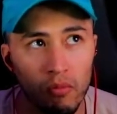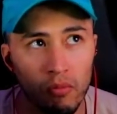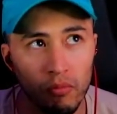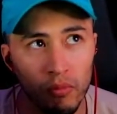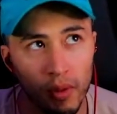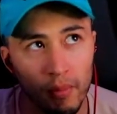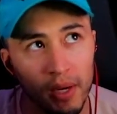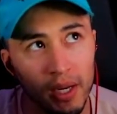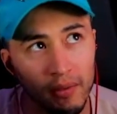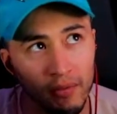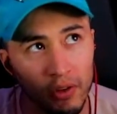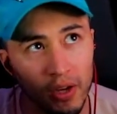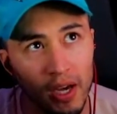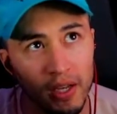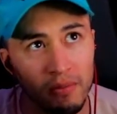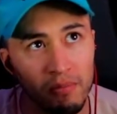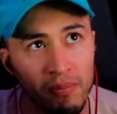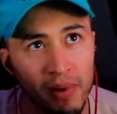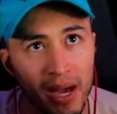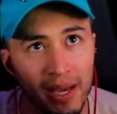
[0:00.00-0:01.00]
I'm going to give you
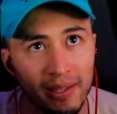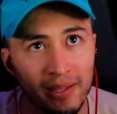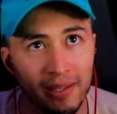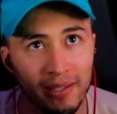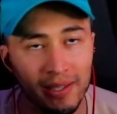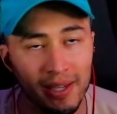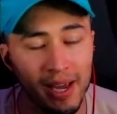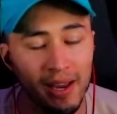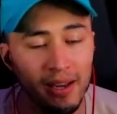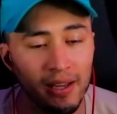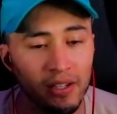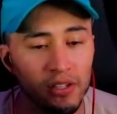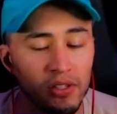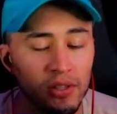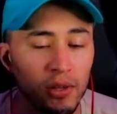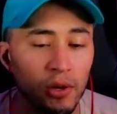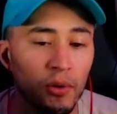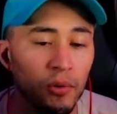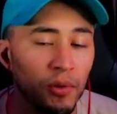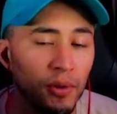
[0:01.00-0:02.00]
guys my settings
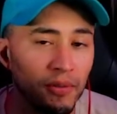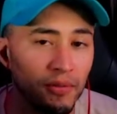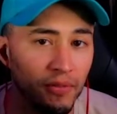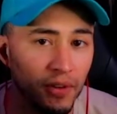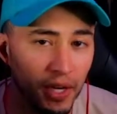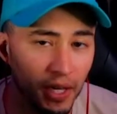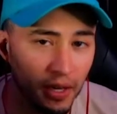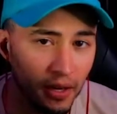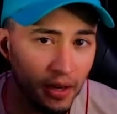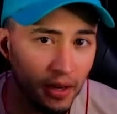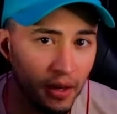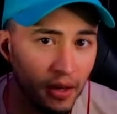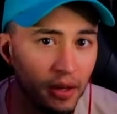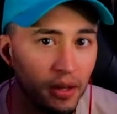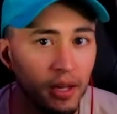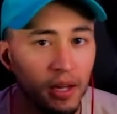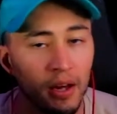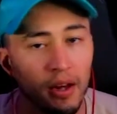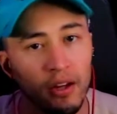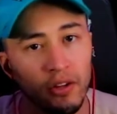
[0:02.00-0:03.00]
through NVIDIA
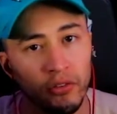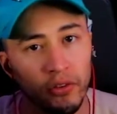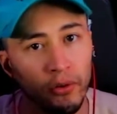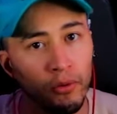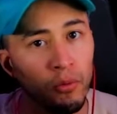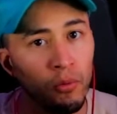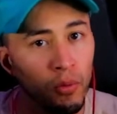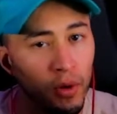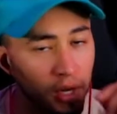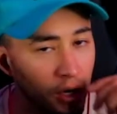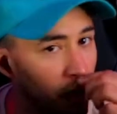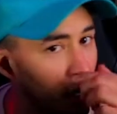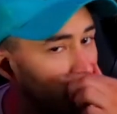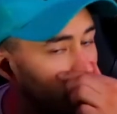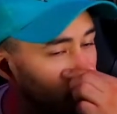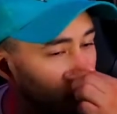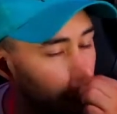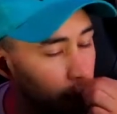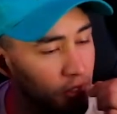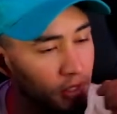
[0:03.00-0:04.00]
through
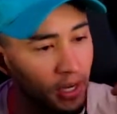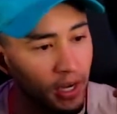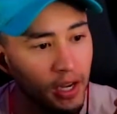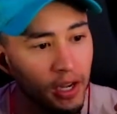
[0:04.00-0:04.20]
windows,